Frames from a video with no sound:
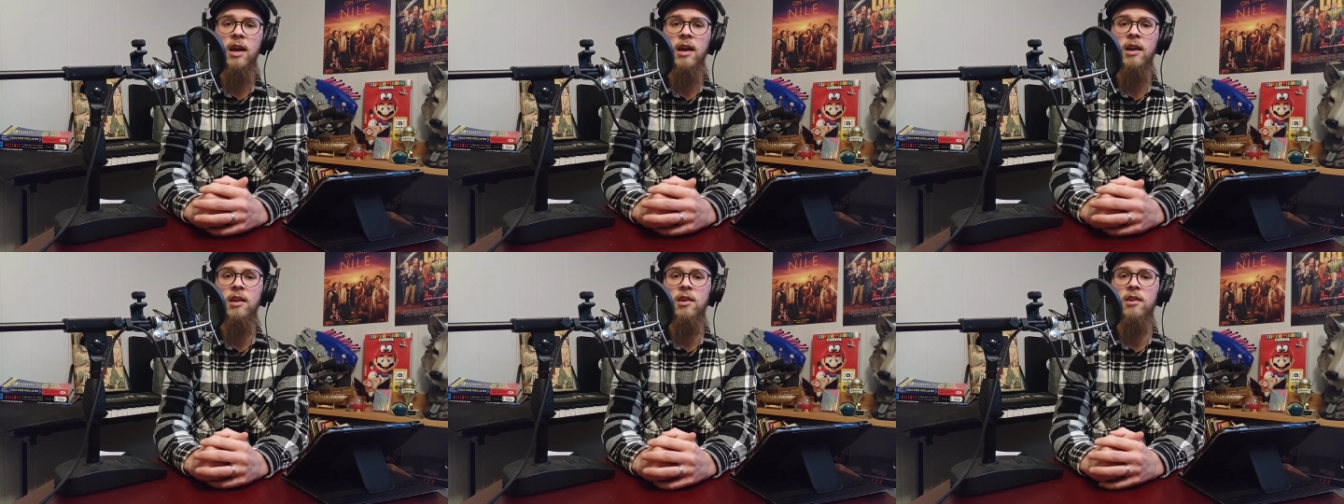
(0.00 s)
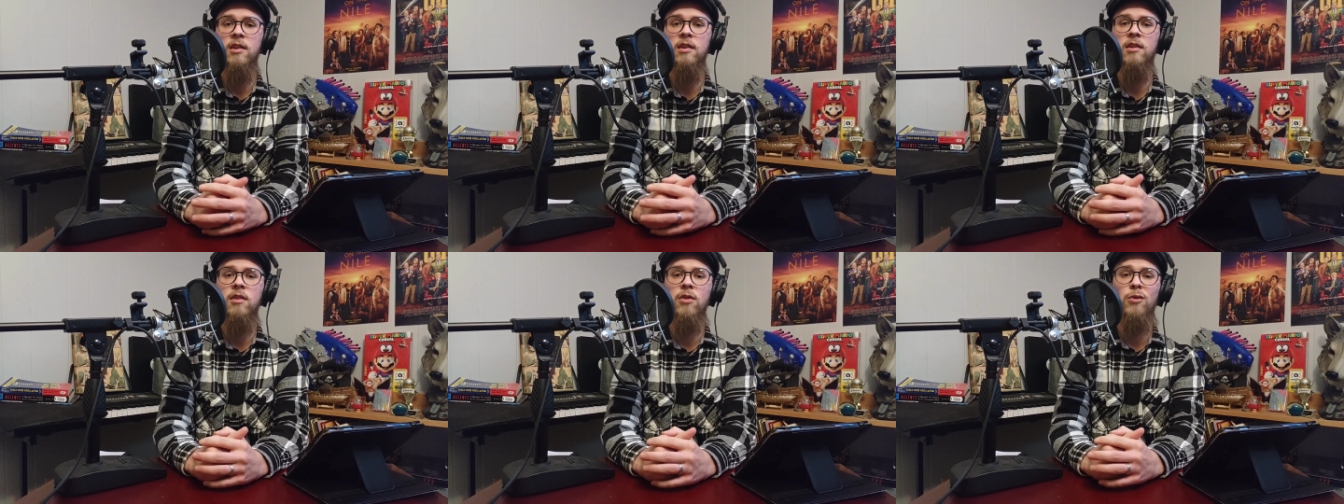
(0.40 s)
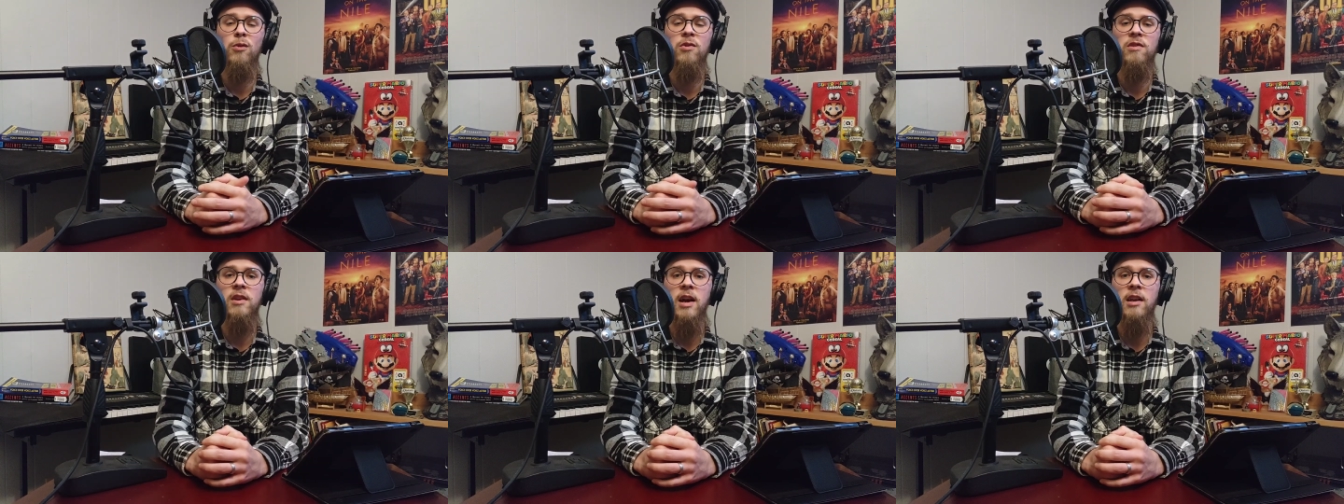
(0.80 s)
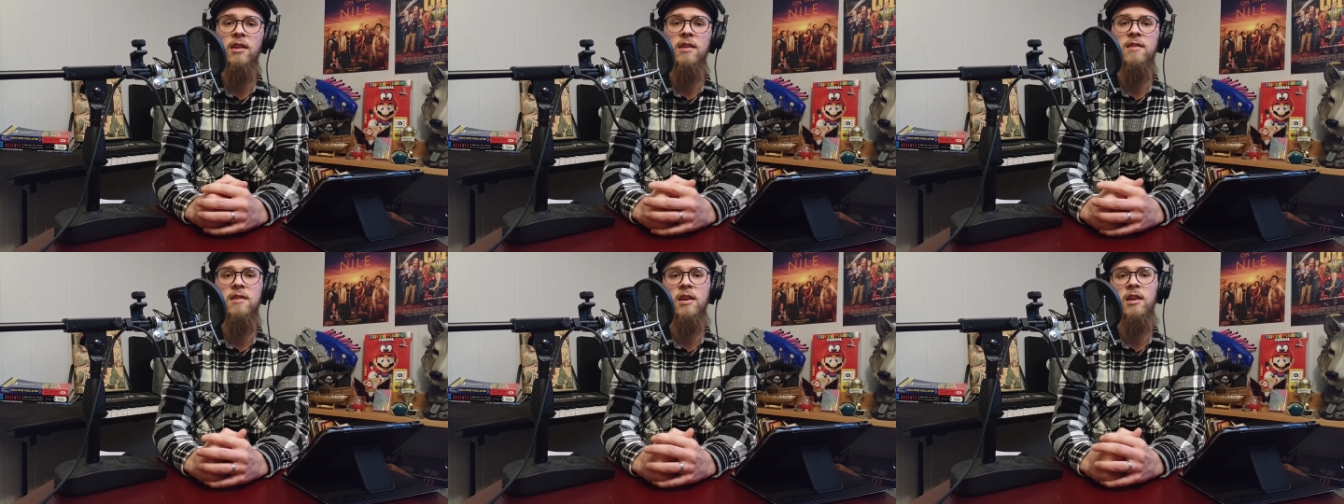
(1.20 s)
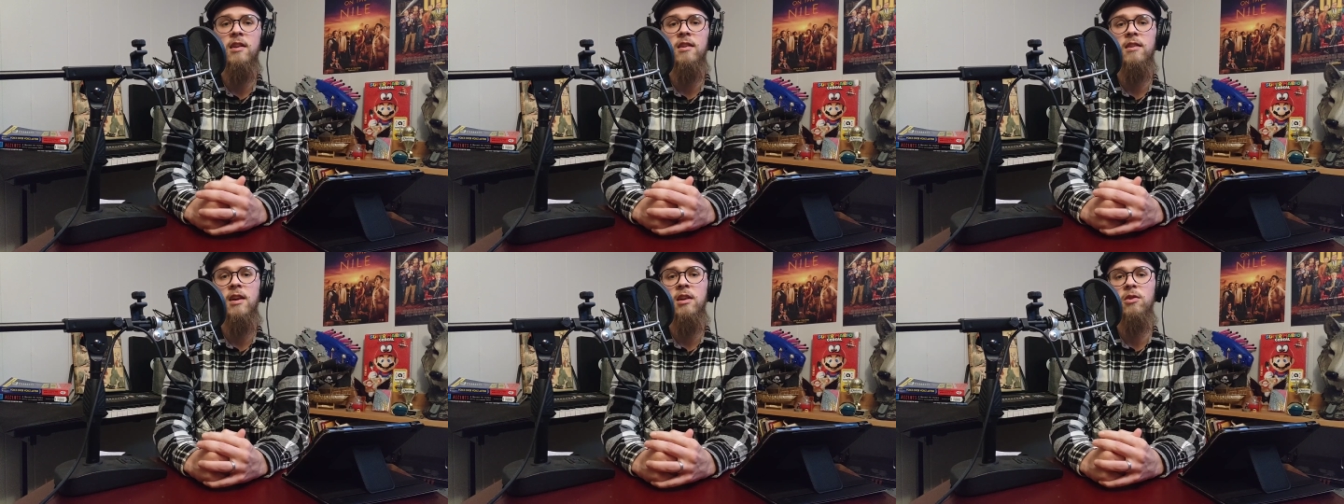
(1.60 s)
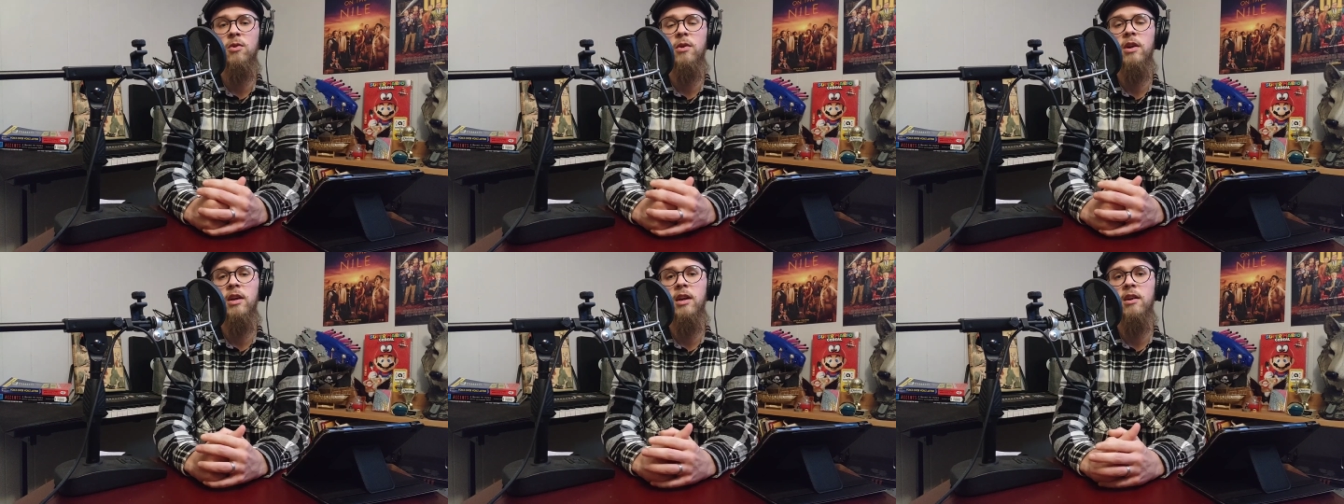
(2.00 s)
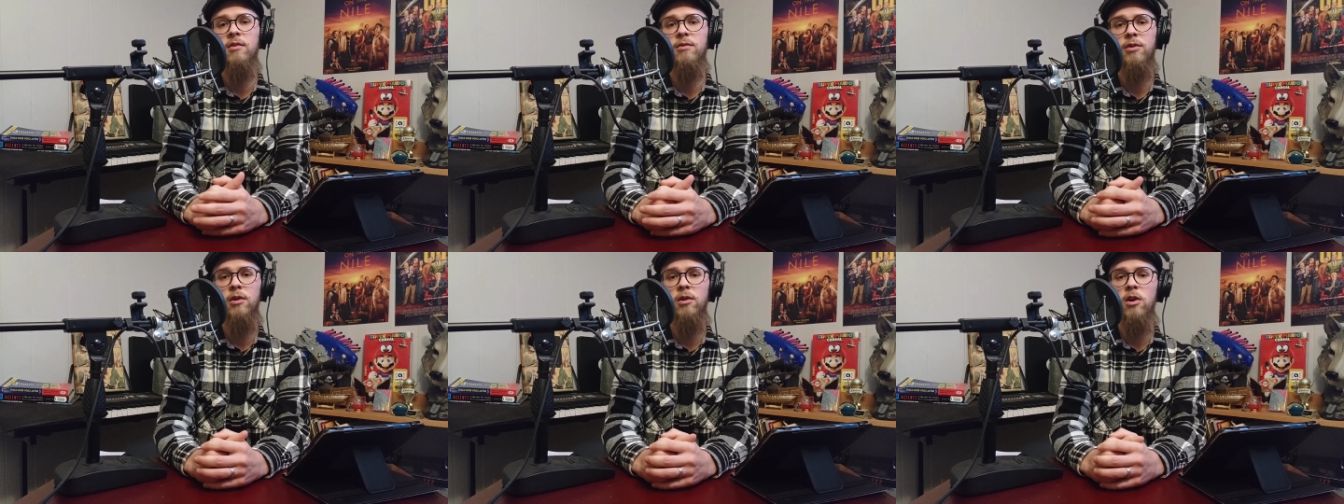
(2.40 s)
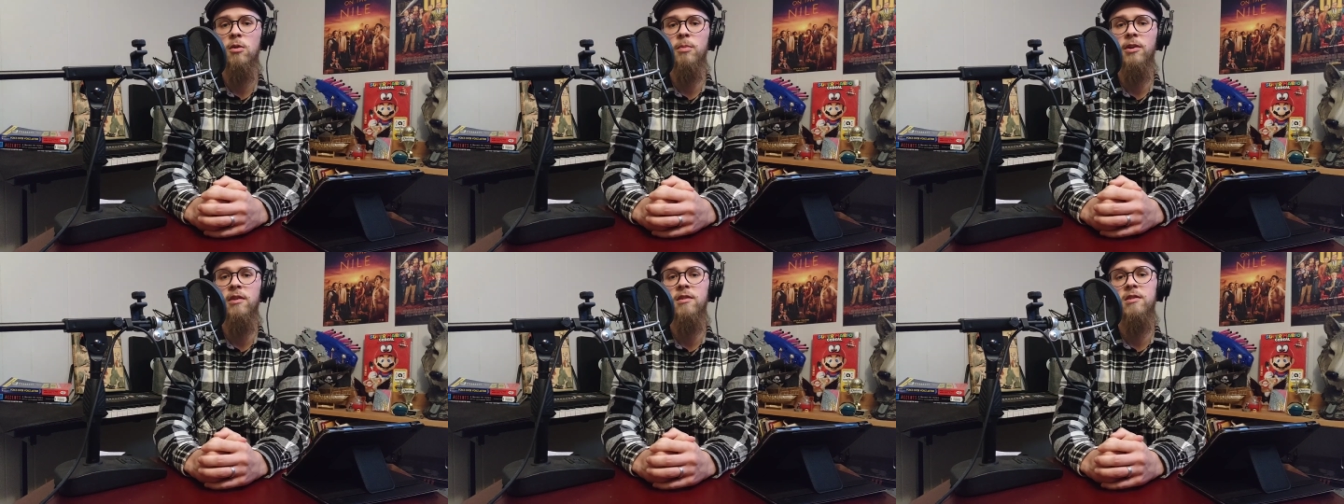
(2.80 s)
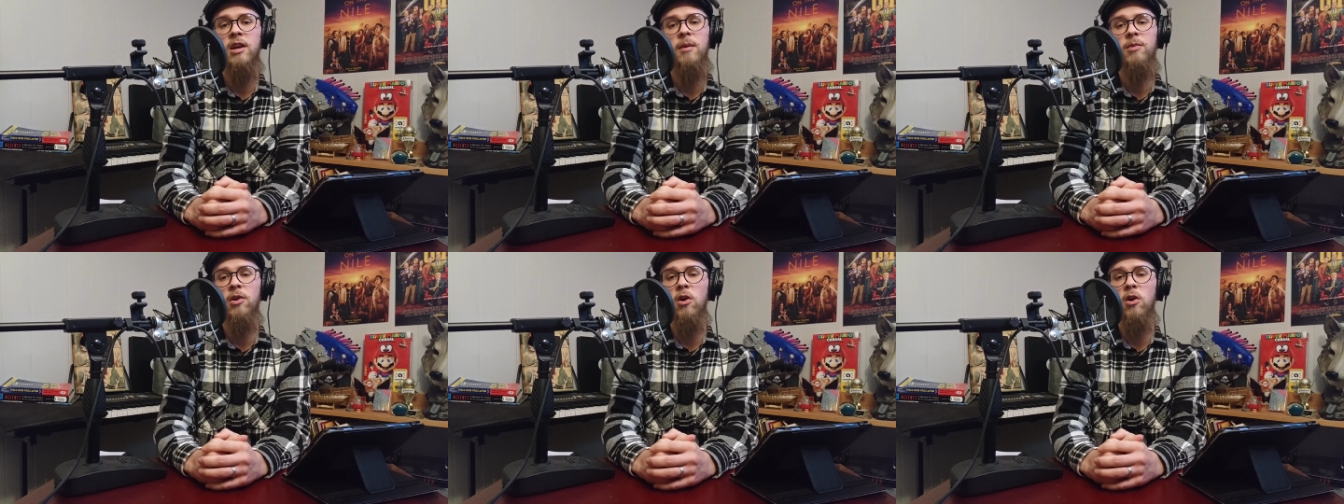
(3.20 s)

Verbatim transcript: and through silence and ignoring it for long periods of time,